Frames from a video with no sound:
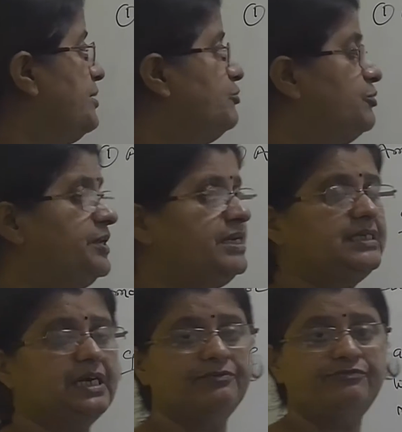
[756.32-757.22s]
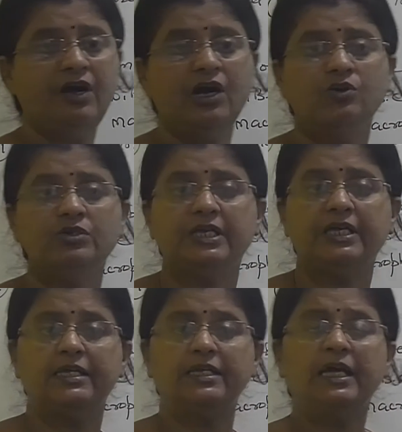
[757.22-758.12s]
movement are found
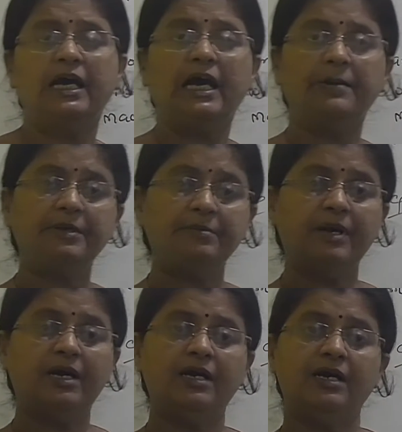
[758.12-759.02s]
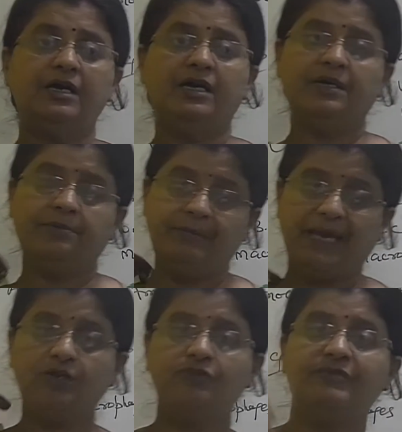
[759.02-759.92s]
in amoeba,
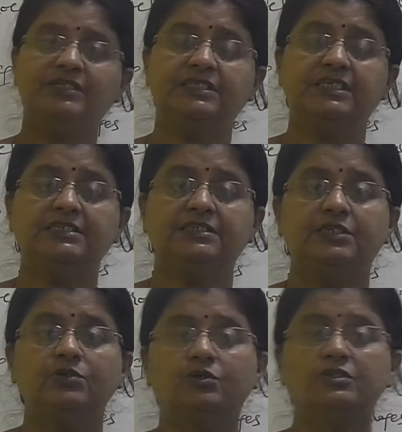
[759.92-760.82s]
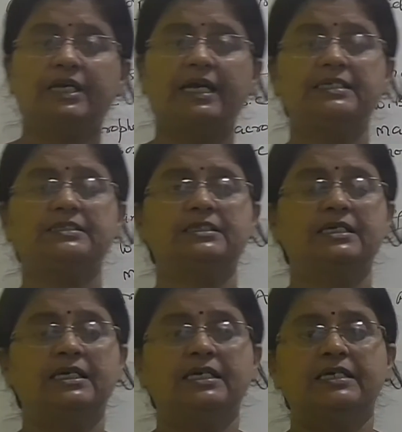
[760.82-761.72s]
macrophages, leukocytes
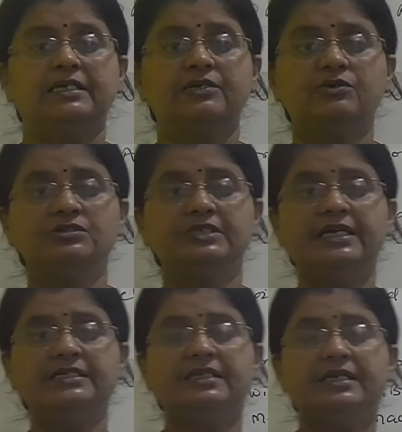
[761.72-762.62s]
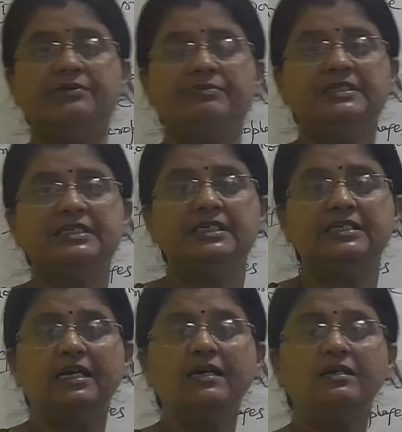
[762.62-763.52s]
that are present in
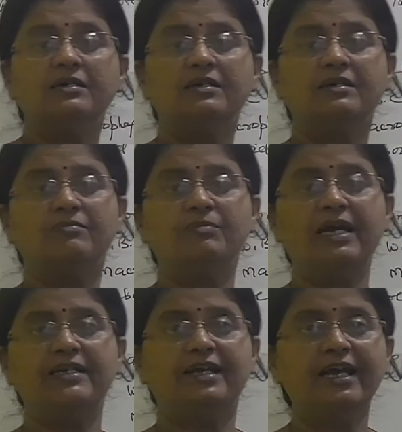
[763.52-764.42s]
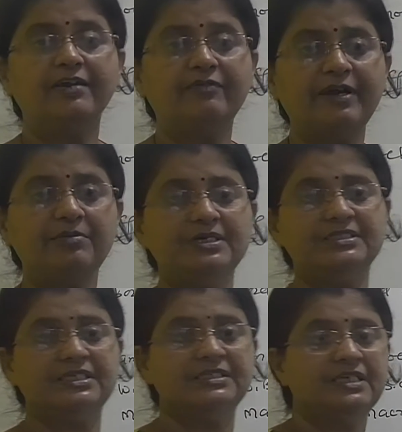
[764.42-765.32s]
the blood, right? White blood
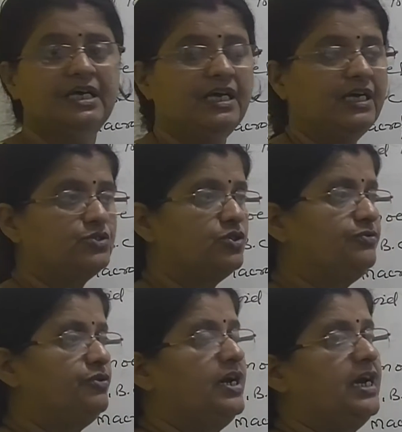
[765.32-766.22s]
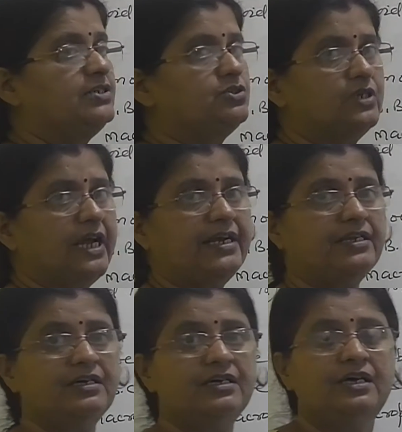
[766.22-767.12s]
cells. So if you have to write
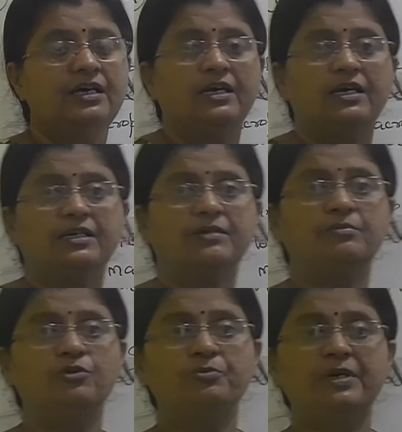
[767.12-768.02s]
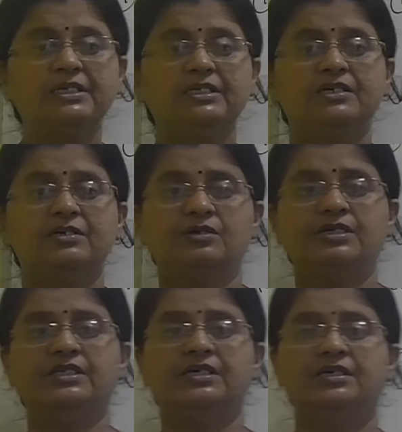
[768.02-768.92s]
the movement
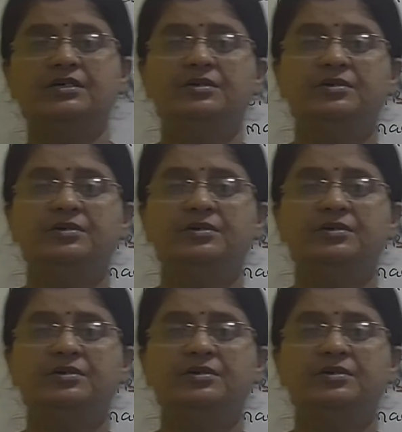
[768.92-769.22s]
in the